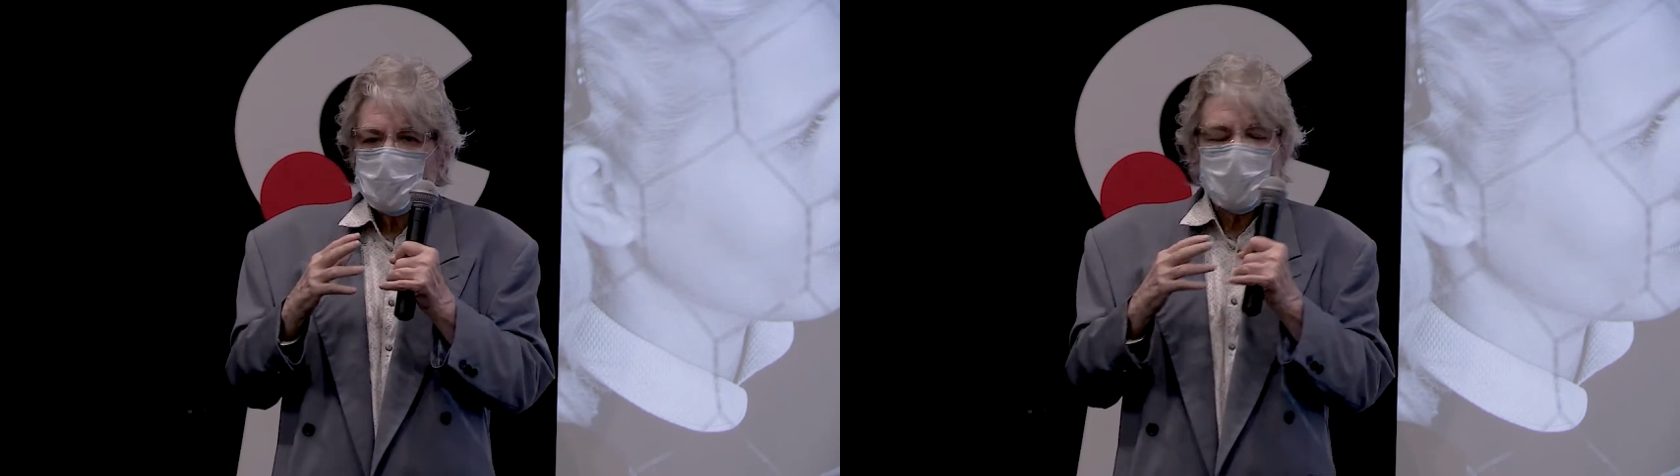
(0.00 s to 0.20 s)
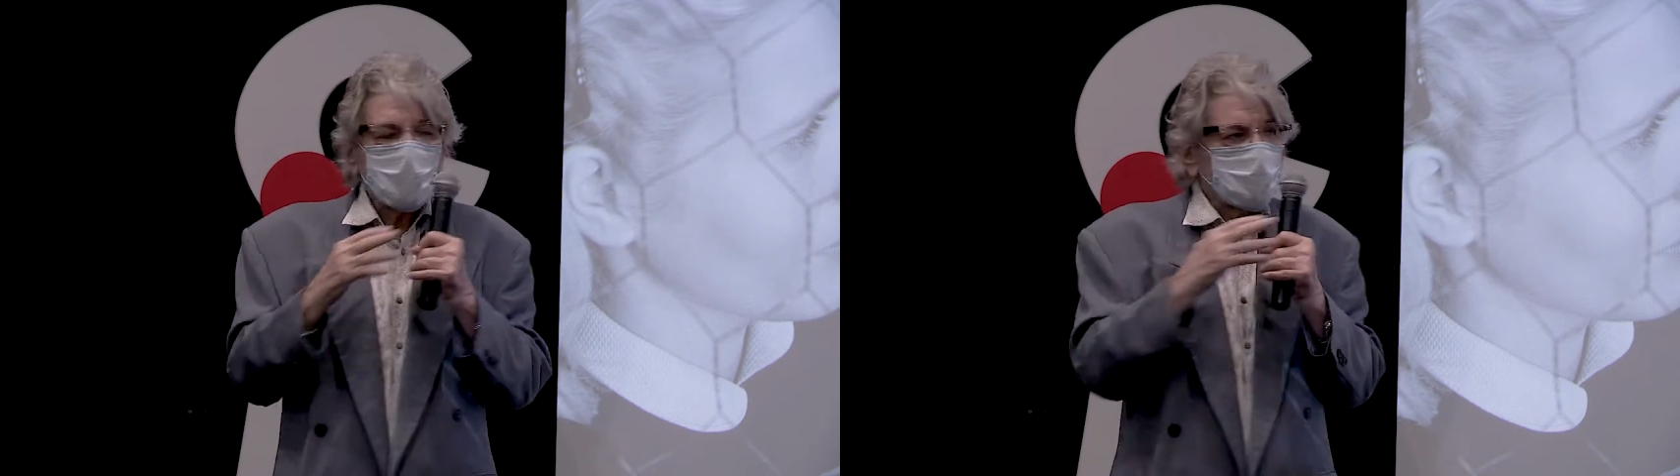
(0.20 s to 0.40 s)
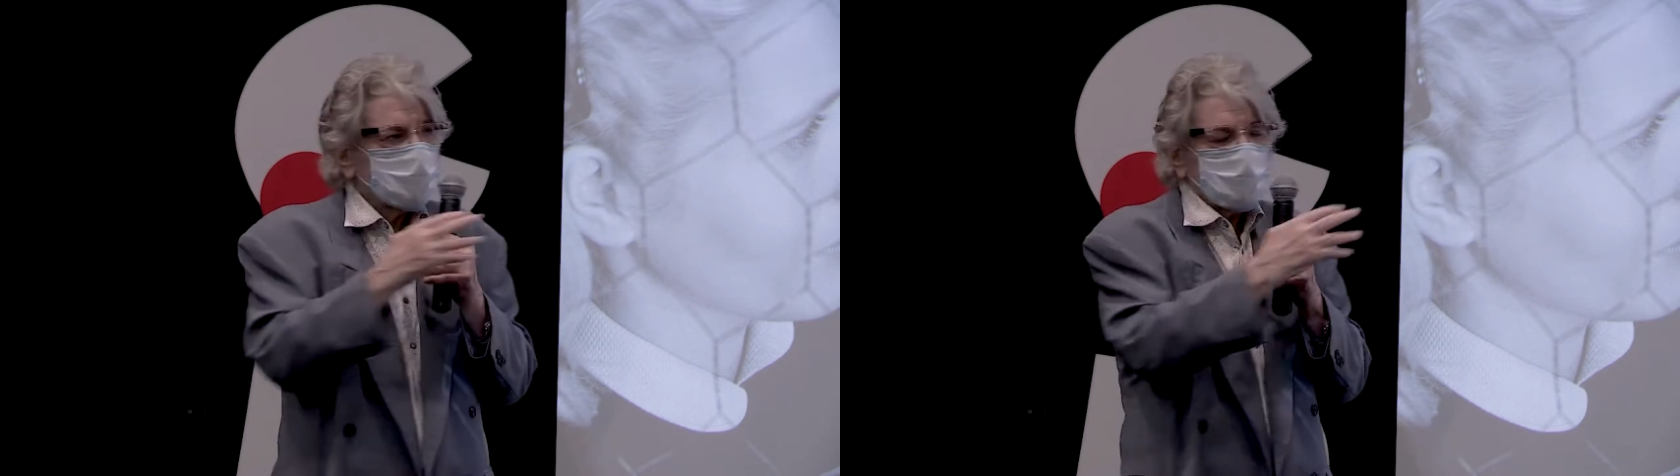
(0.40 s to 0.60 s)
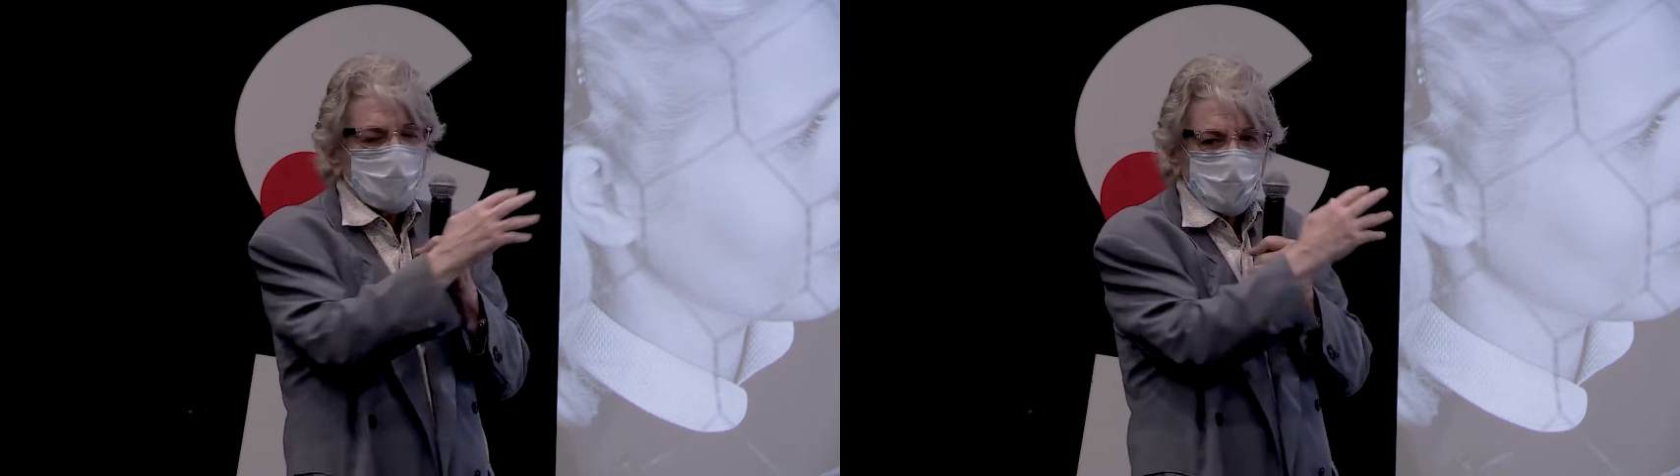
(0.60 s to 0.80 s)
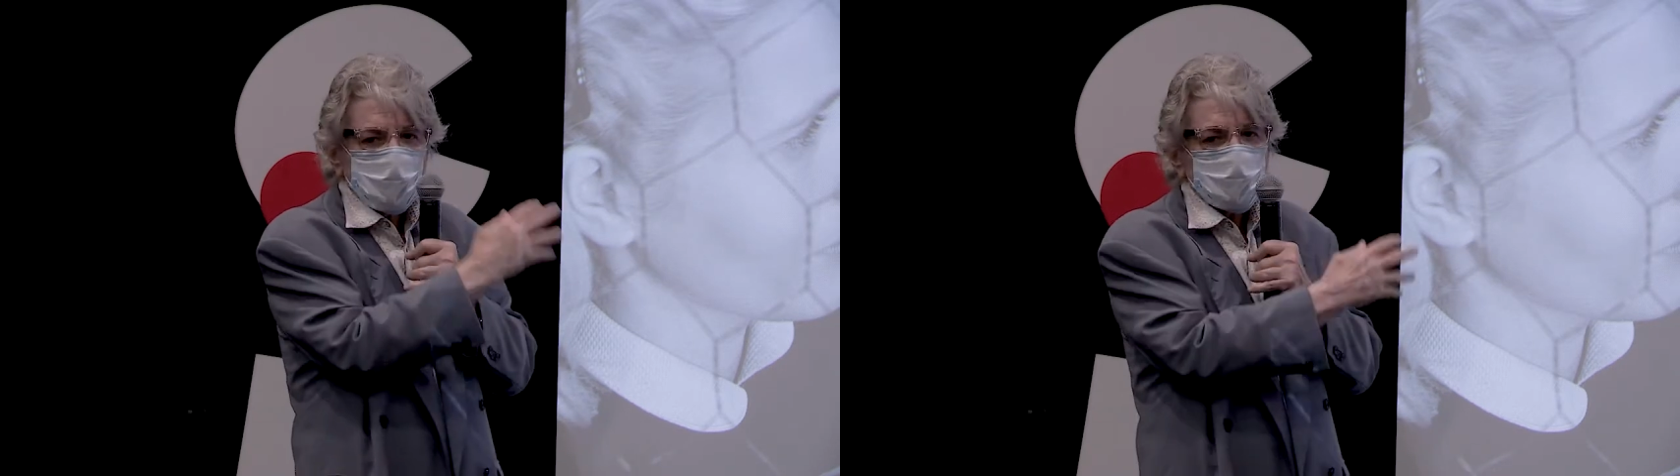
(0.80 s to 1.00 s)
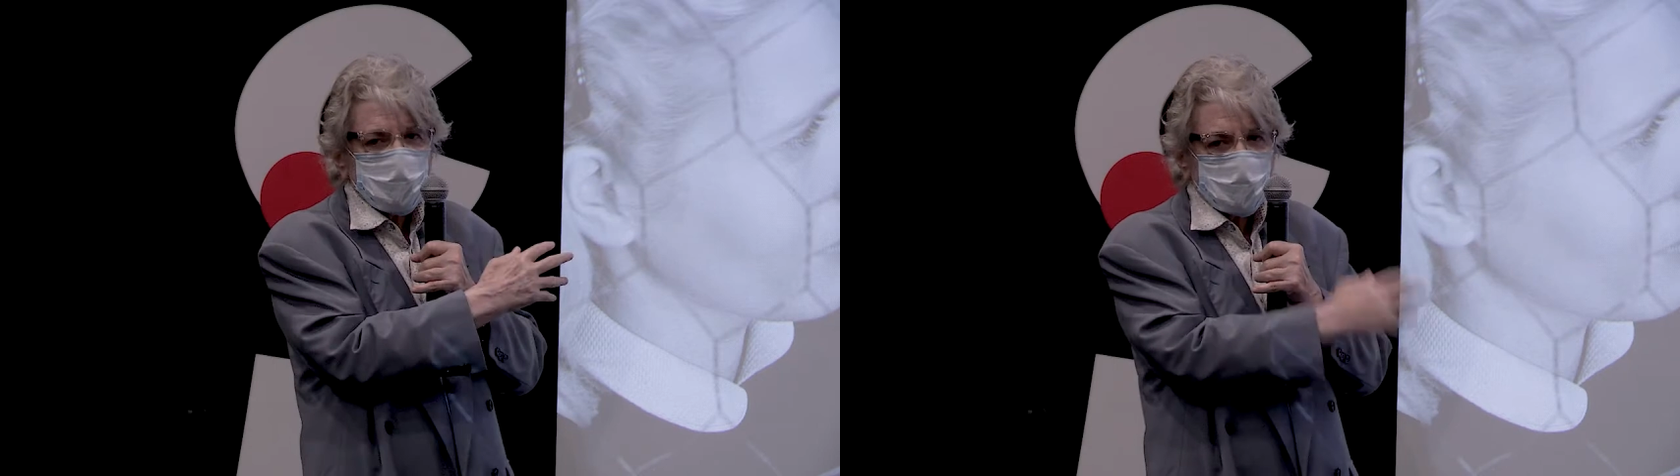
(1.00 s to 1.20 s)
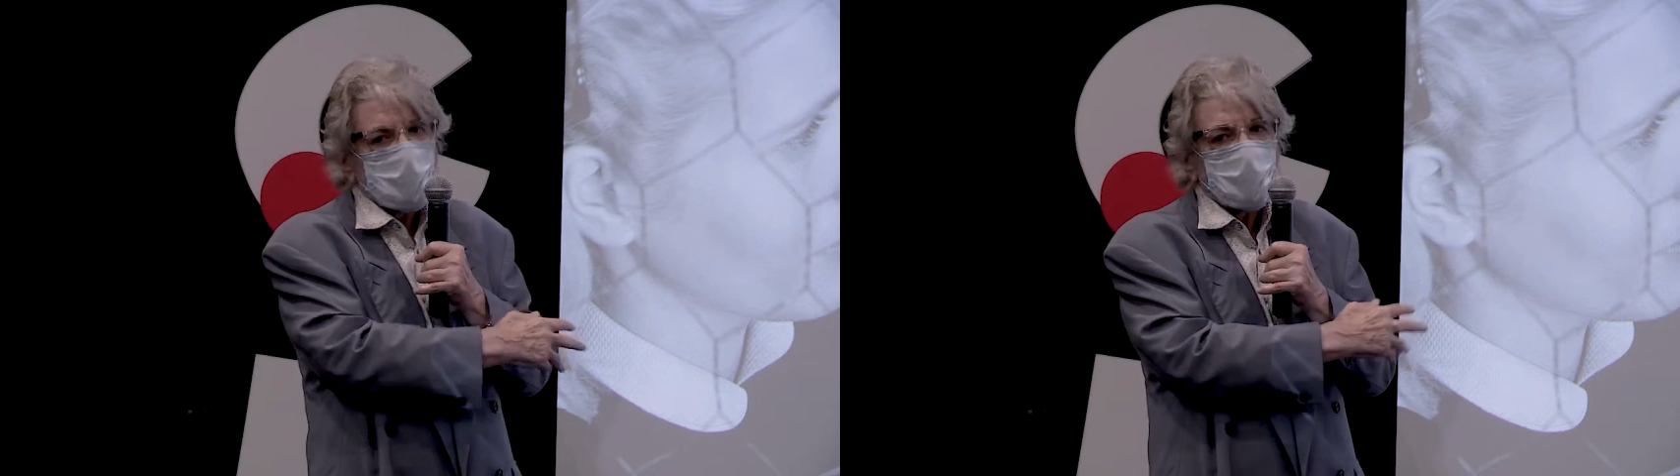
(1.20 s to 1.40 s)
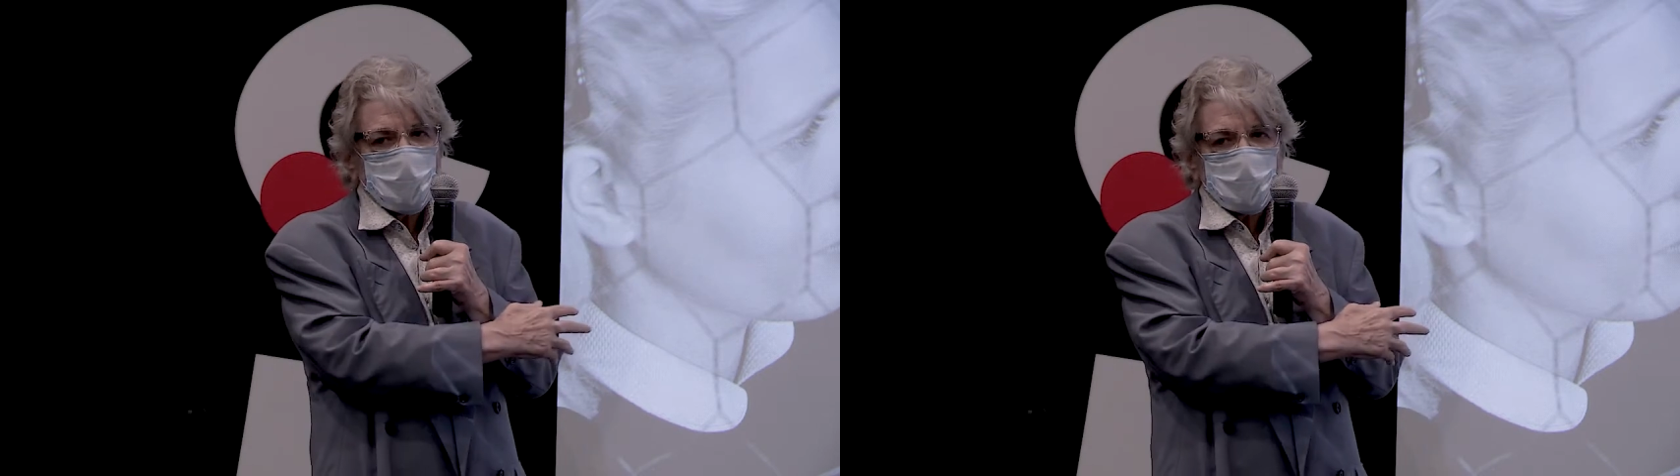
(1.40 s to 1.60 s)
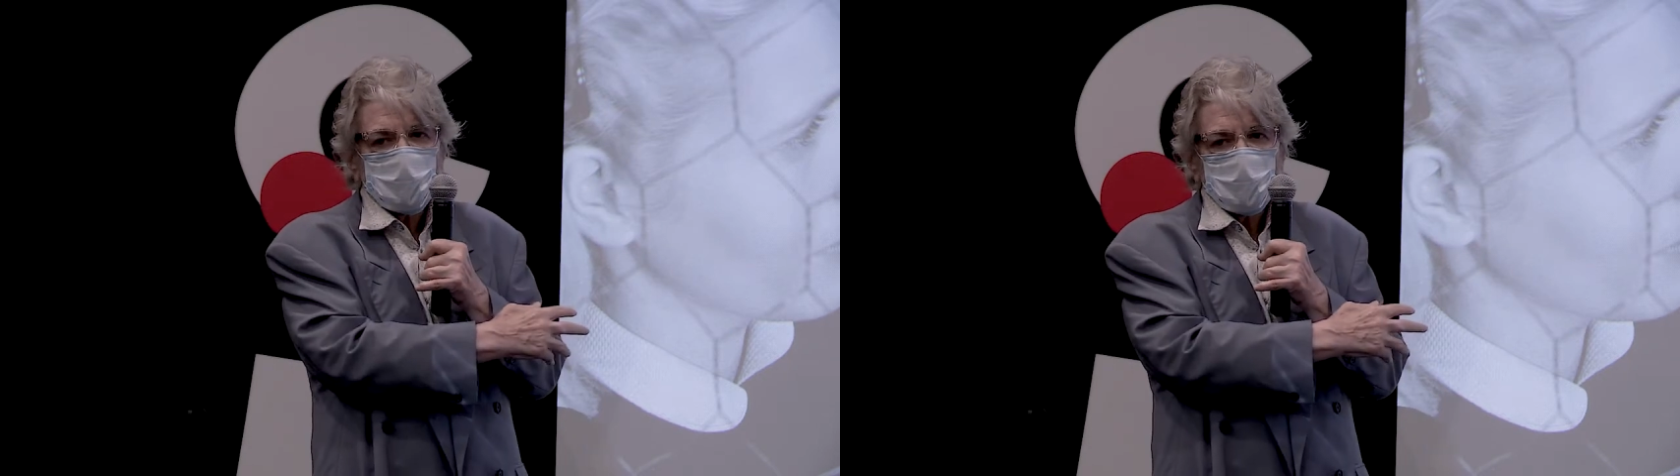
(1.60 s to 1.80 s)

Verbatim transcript: act in this style.